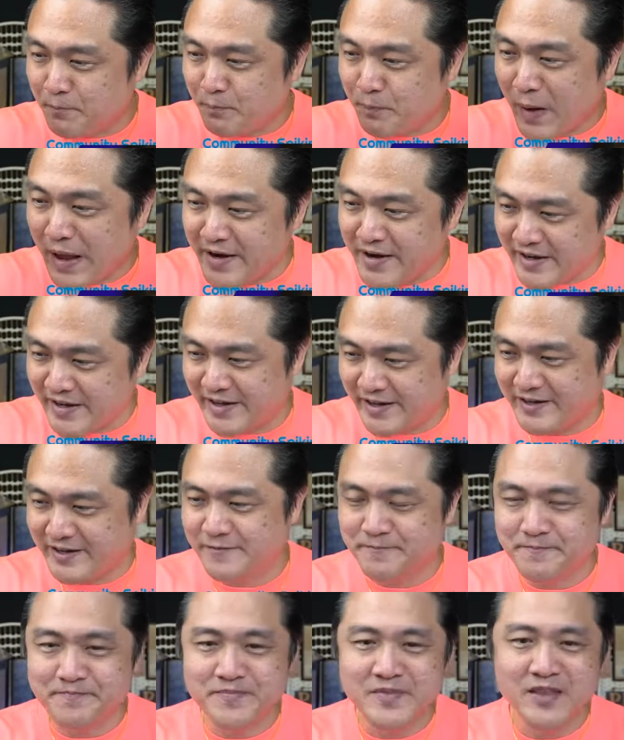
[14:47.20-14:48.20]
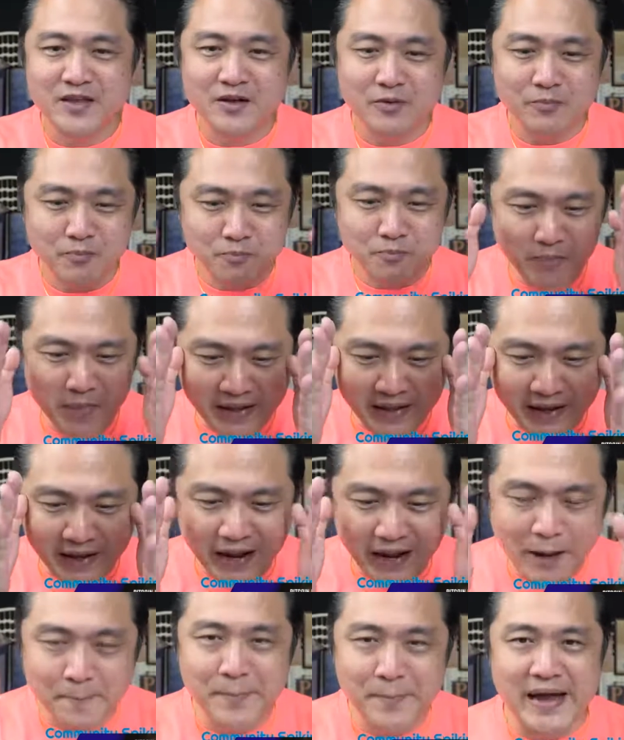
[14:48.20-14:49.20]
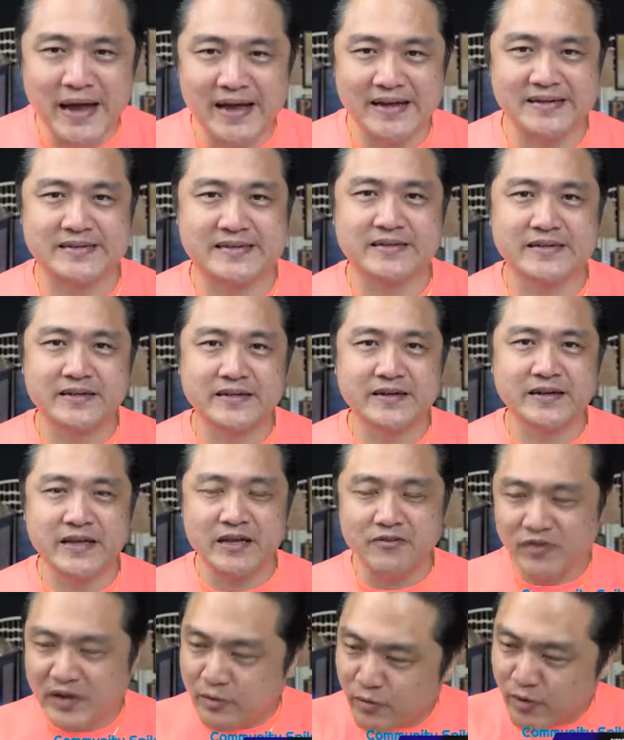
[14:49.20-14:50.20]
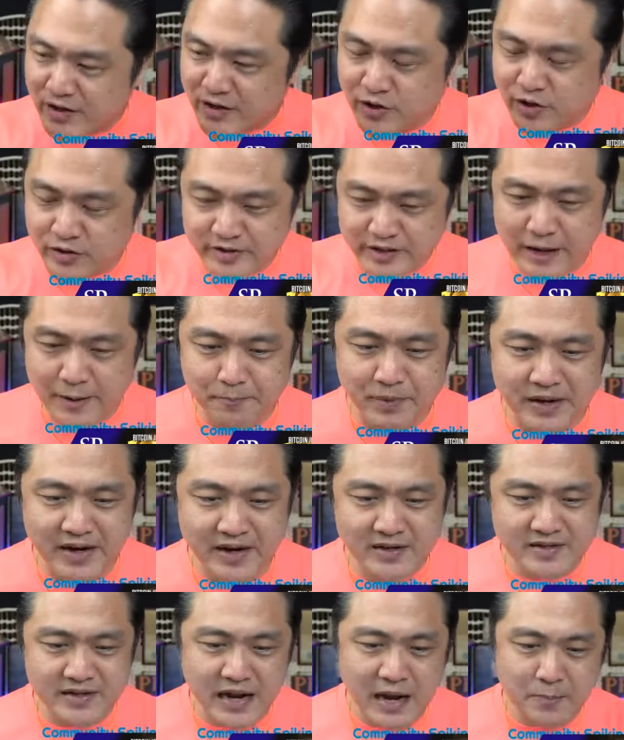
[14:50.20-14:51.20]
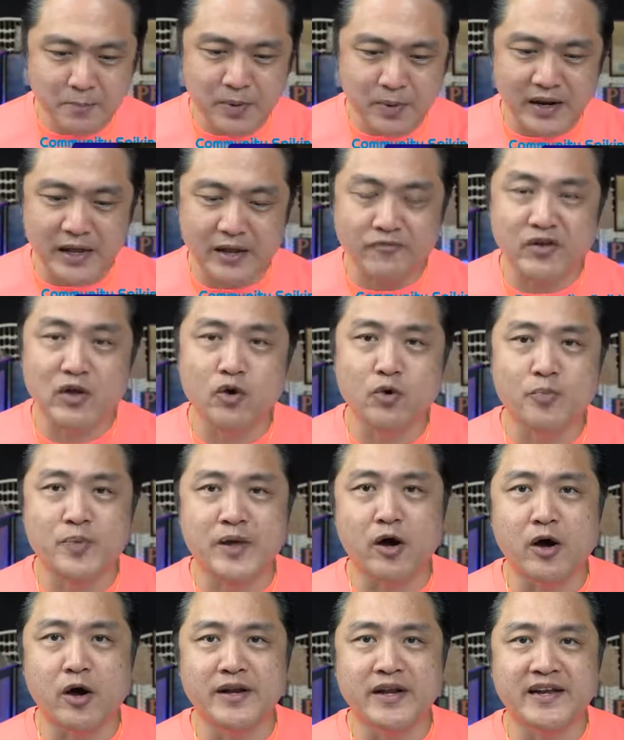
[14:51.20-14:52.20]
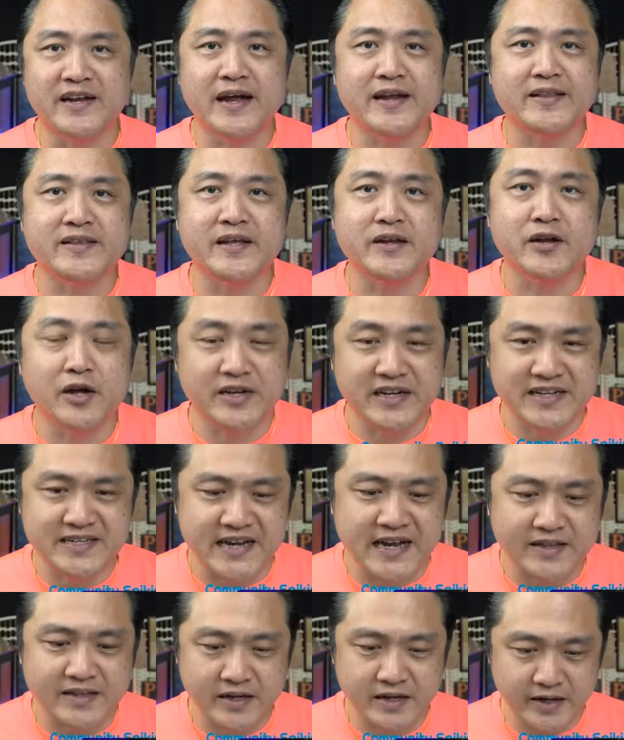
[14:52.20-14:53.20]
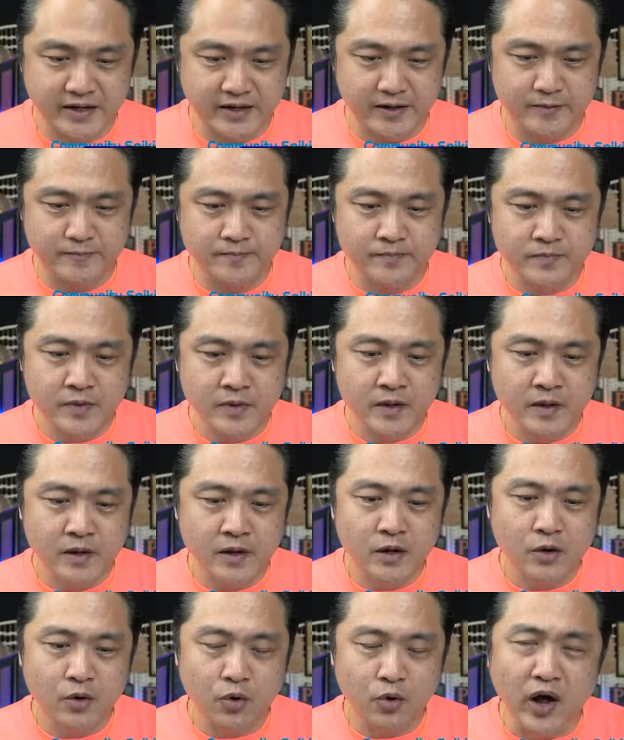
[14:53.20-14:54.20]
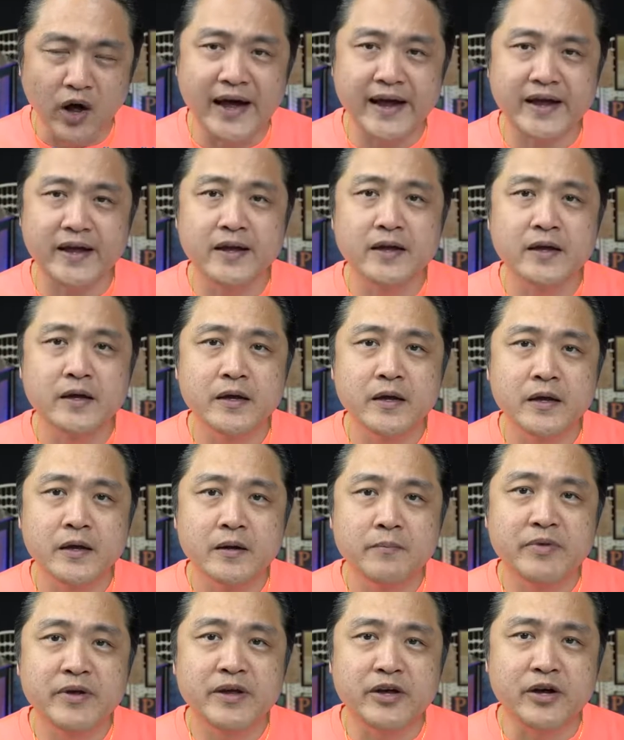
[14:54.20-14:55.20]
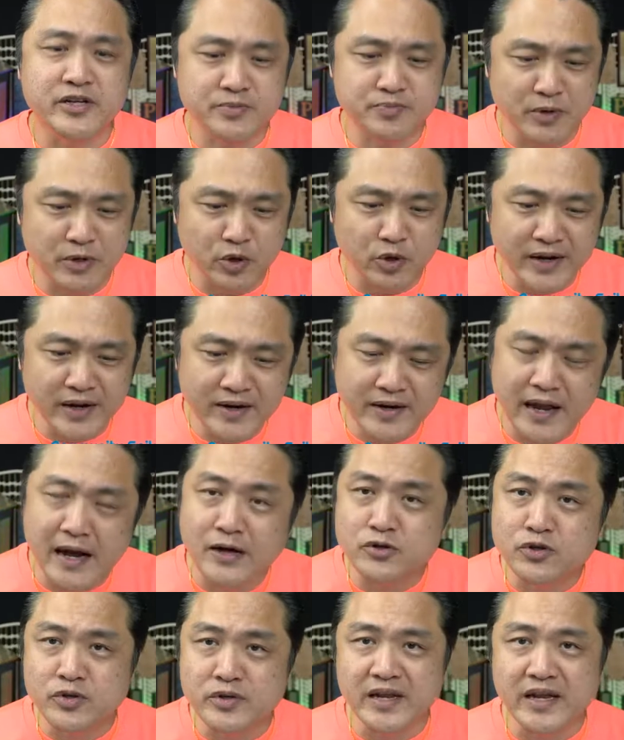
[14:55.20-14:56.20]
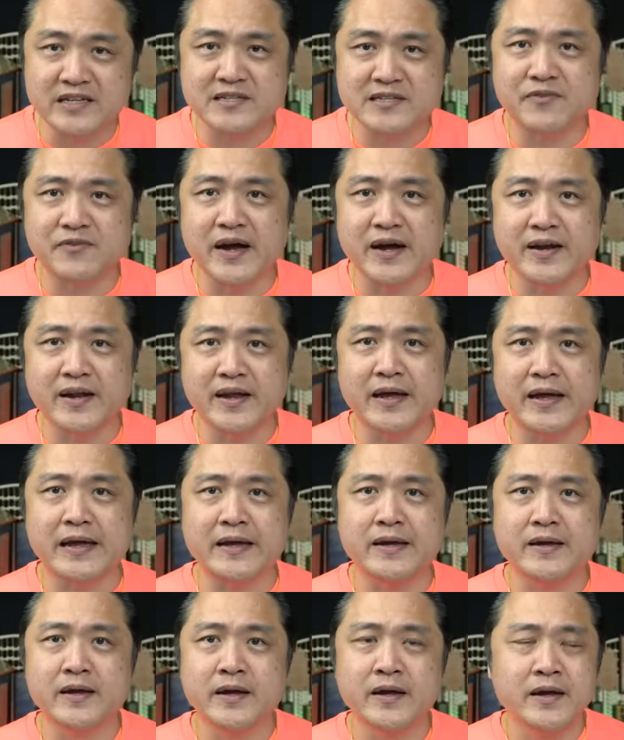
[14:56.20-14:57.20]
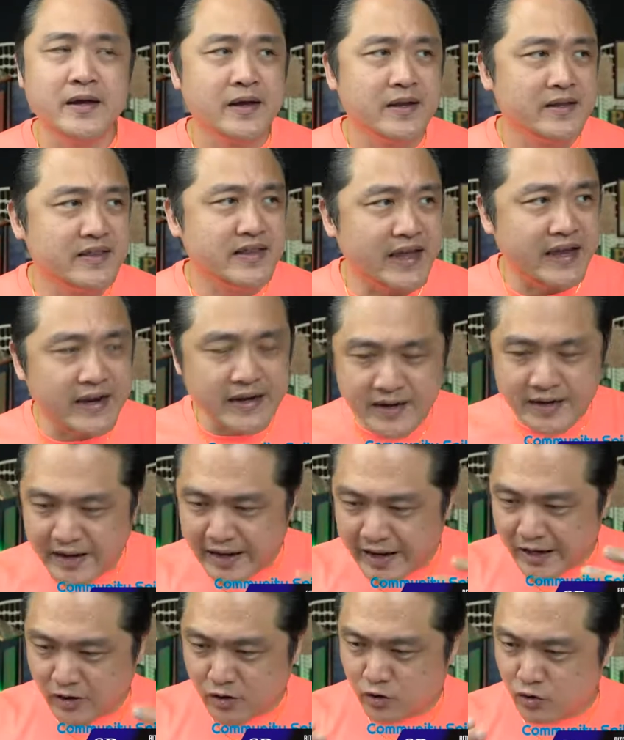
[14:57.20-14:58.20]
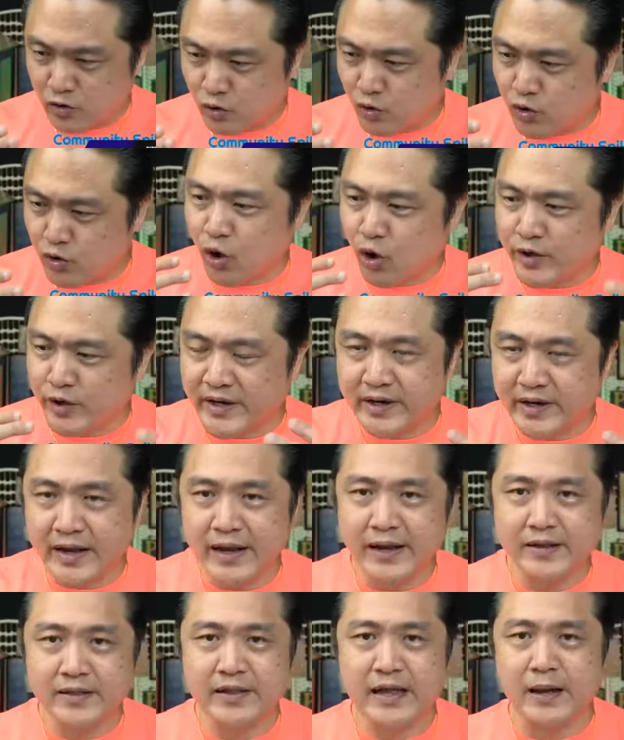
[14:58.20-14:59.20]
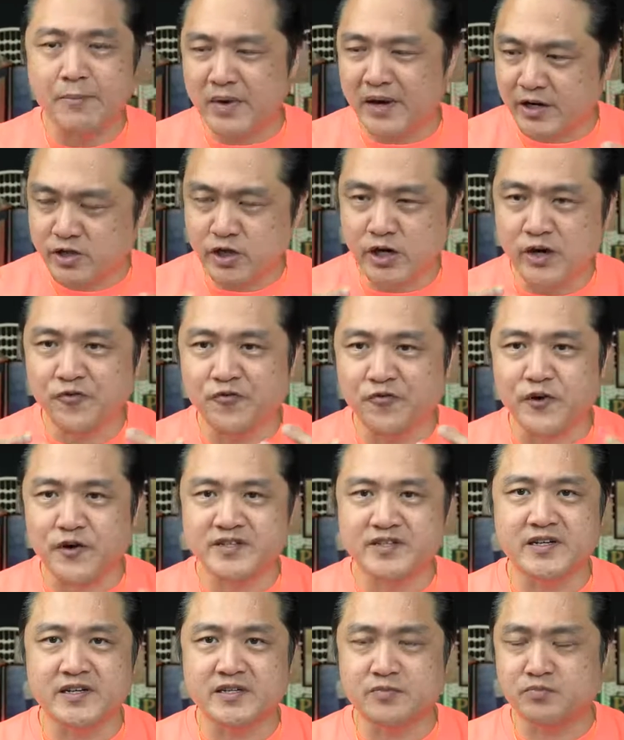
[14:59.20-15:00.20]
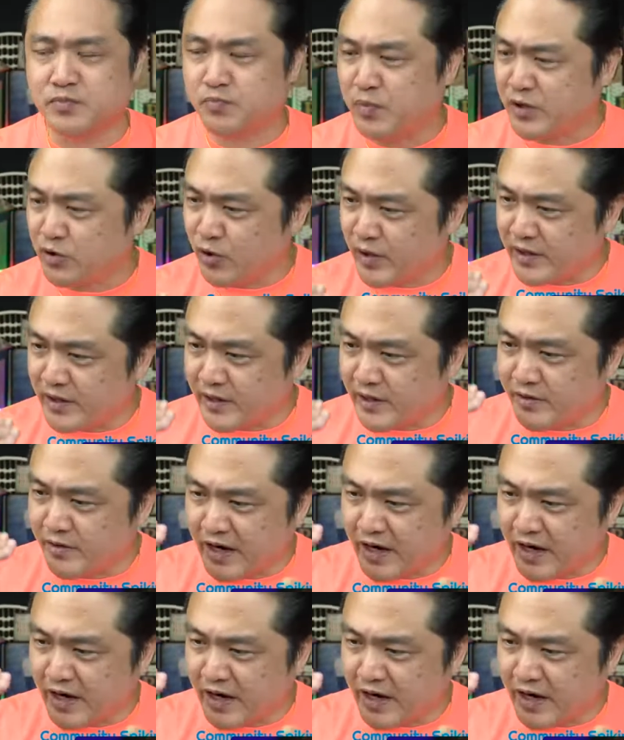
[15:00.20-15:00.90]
pundit, making our bets. If it were to take place, I believe it will be on the 19th on the Saturday. Why? Because between now to next Friday, they need to coordinate their military forces between the